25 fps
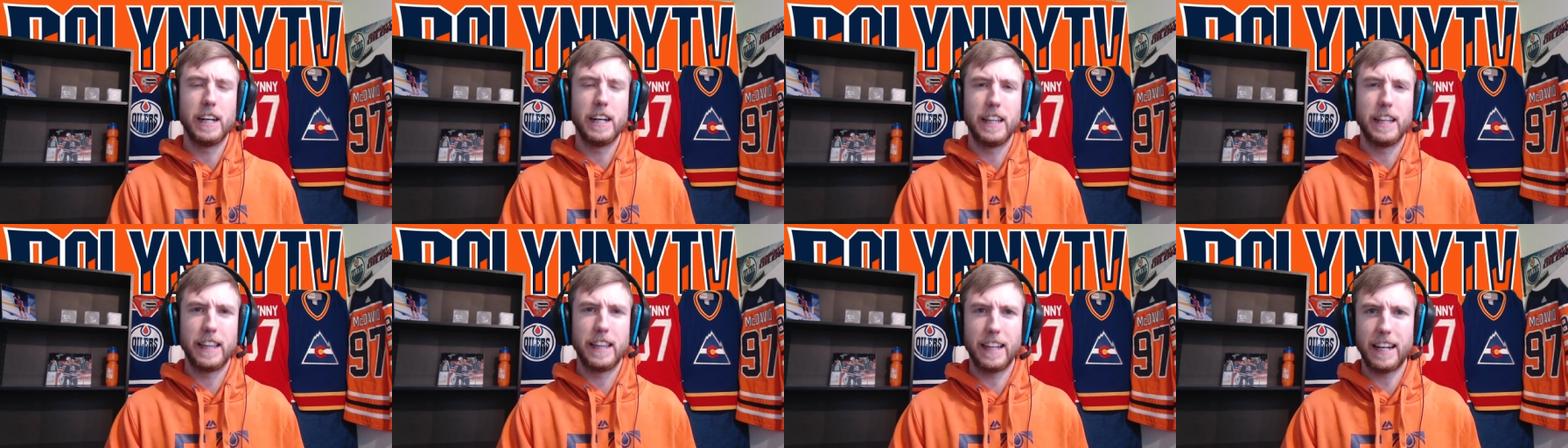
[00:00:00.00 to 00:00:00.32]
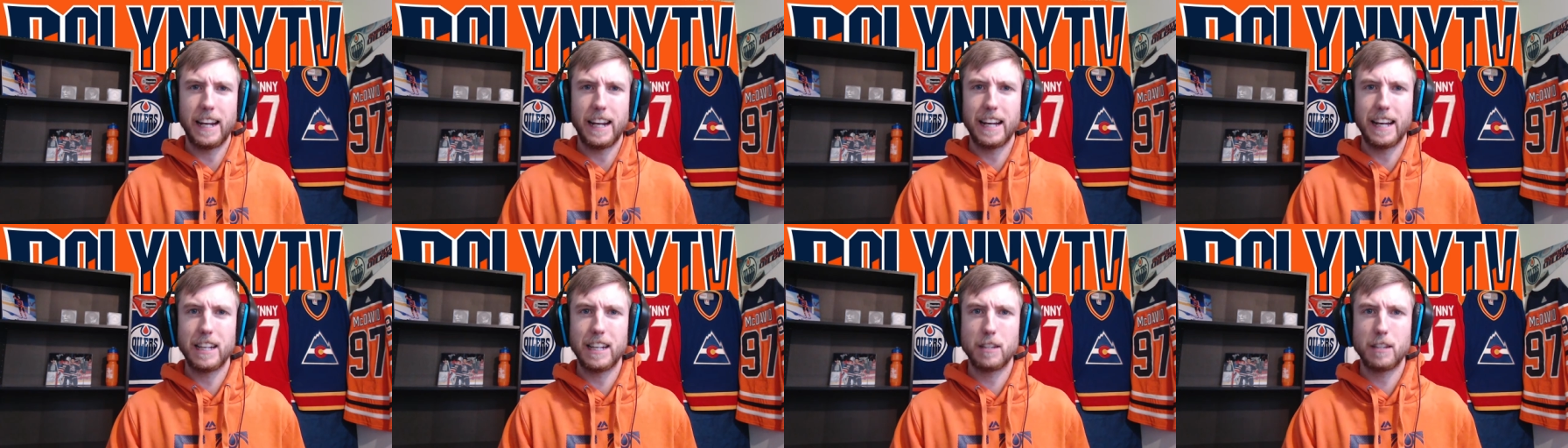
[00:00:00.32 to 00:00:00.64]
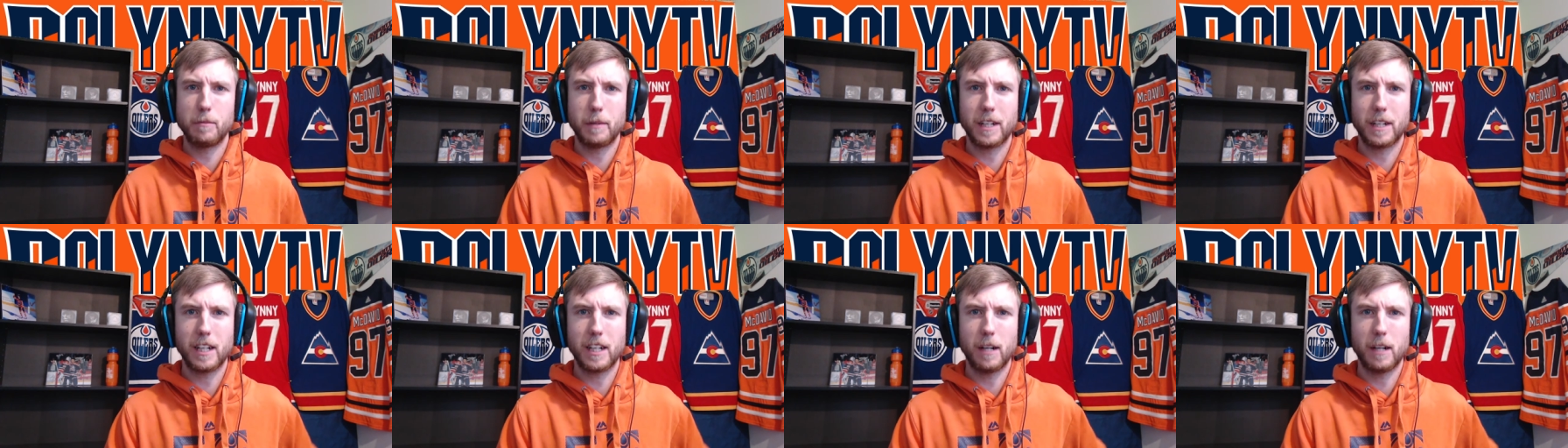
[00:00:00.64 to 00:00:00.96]
that has
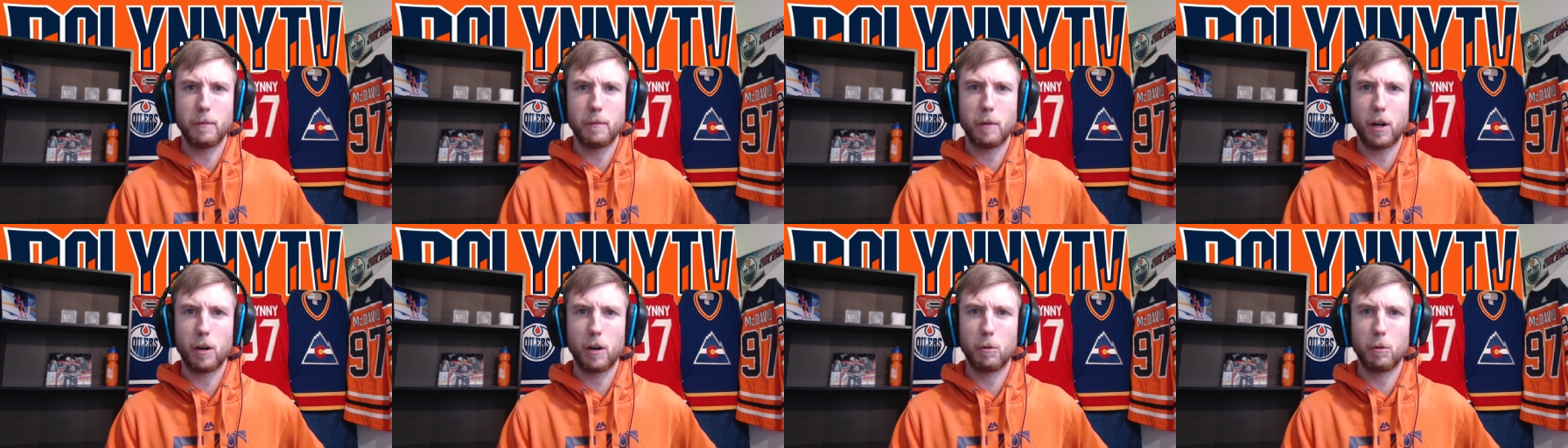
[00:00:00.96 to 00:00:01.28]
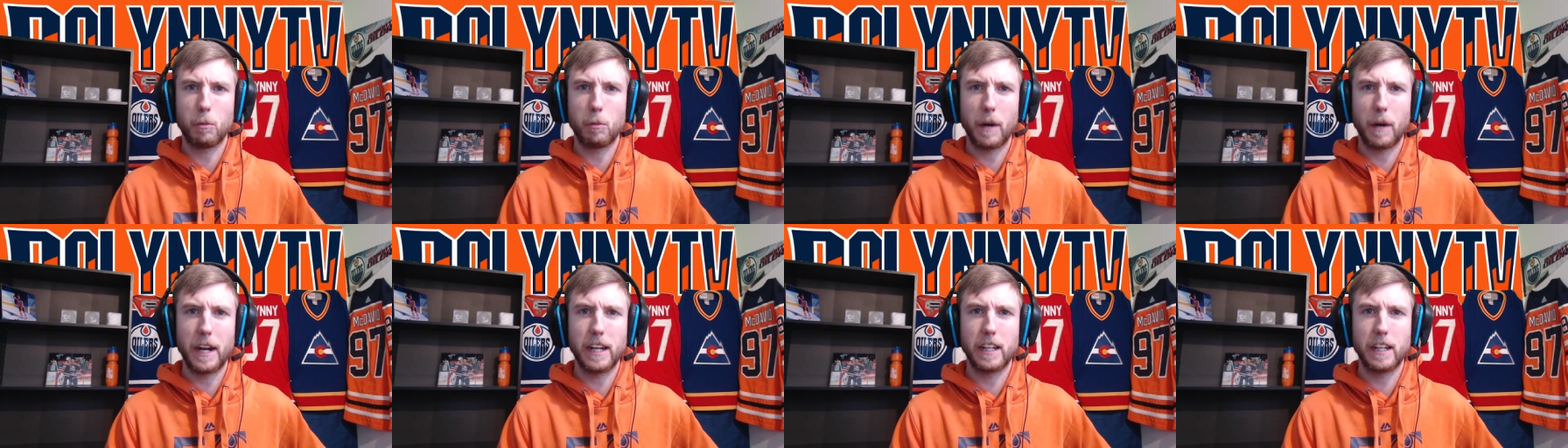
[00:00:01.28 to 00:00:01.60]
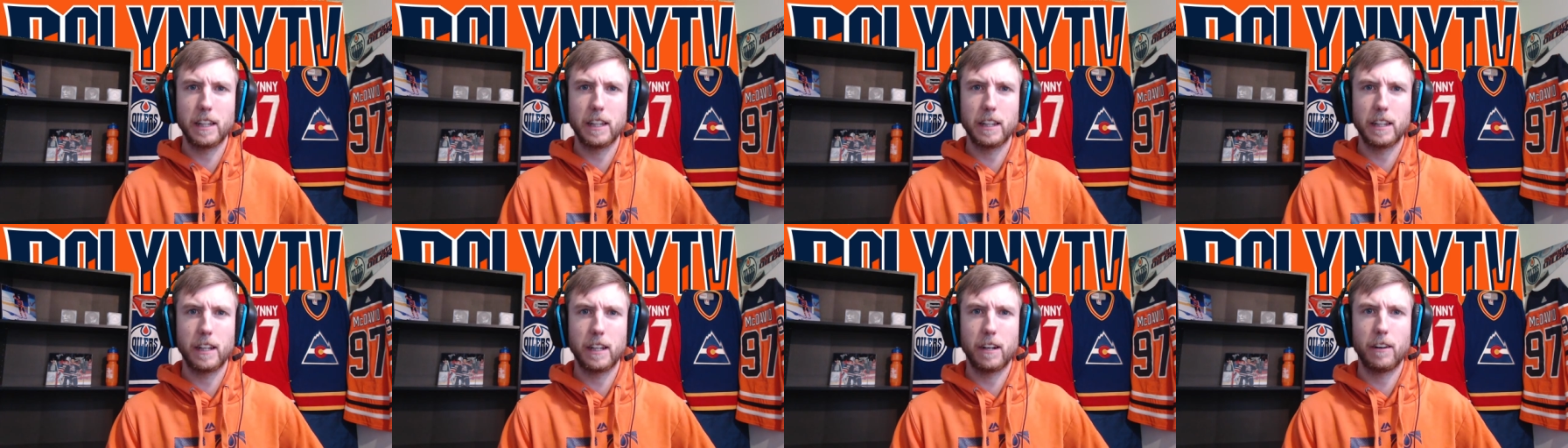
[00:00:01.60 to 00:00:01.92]
become our
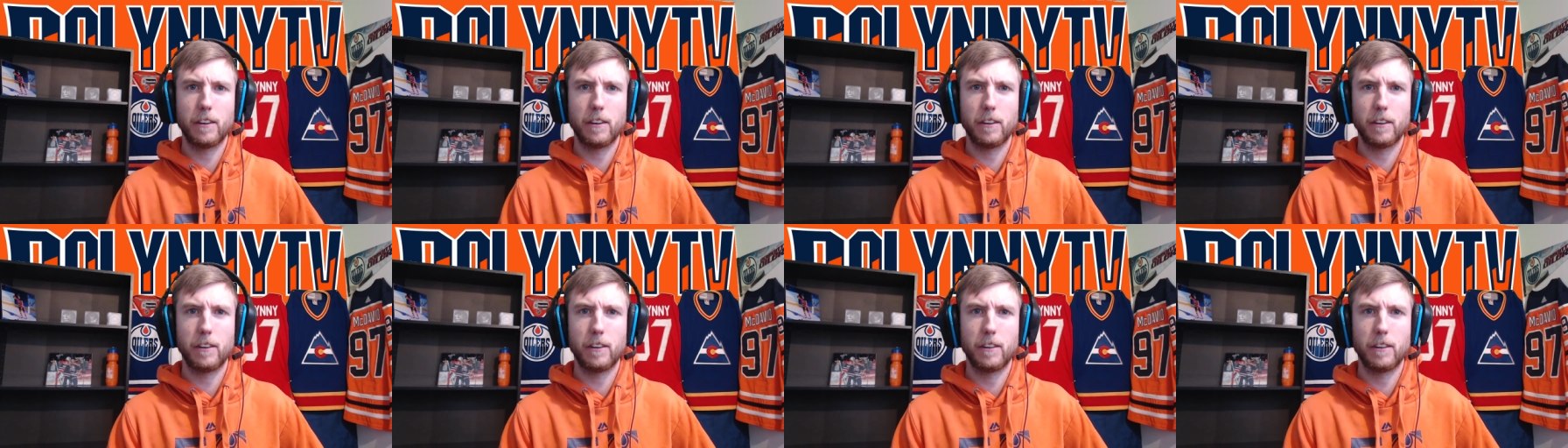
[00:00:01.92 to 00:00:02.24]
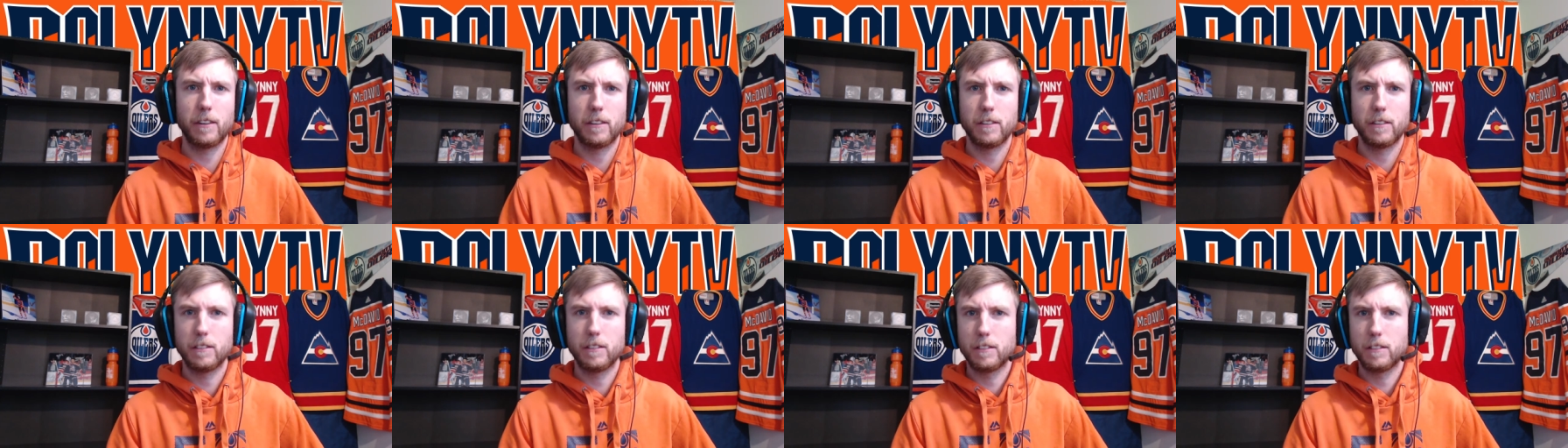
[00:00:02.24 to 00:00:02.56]
regular